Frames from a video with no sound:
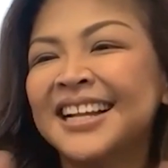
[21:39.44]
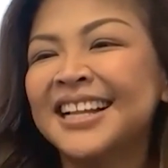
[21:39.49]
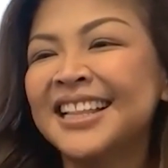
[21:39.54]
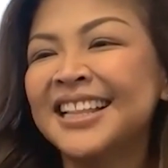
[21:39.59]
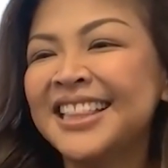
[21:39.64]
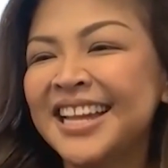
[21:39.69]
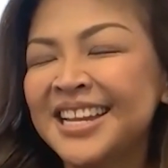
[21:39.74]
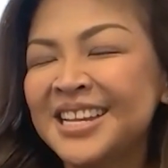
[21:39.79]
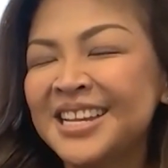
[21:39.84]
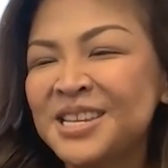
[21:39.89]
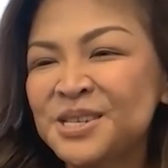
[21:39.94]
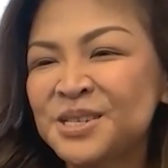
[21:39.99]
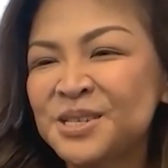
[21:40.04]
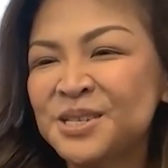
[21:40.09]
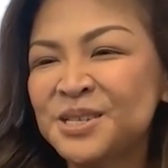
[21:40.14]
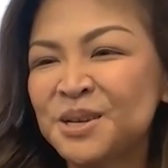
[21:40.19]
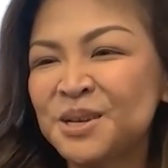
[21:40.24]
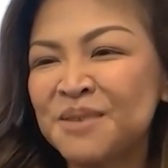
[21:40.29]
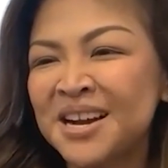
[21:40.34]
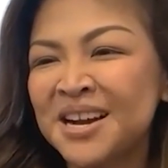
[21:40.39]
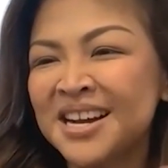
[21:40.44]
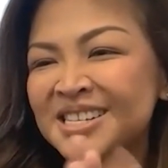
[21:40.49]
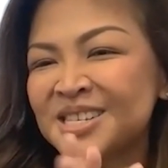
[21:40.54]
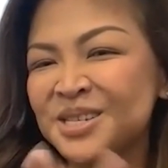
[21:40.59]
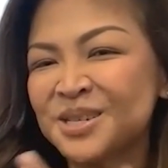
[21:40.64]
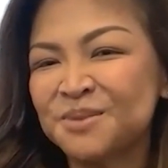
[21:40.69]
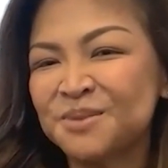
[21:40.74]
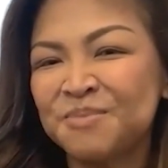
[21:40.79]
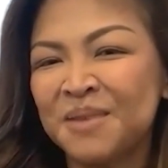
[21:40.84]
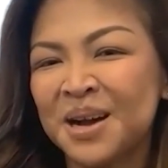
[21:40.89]
Thank you so
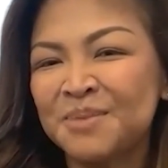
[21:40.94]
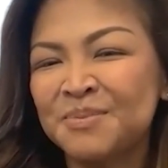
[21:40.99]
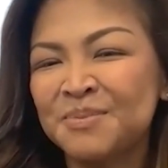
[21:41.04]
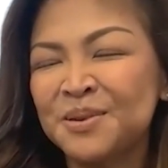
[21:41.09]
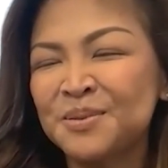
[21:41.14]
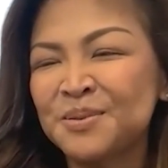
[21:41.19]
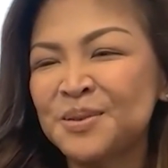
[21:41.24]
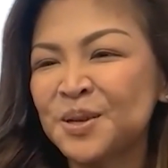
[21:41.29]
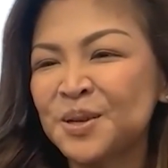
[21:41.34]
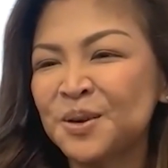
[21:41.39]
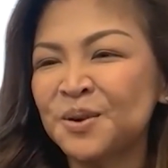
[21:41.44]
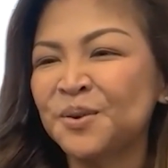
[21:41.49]
much, Babu. I'm so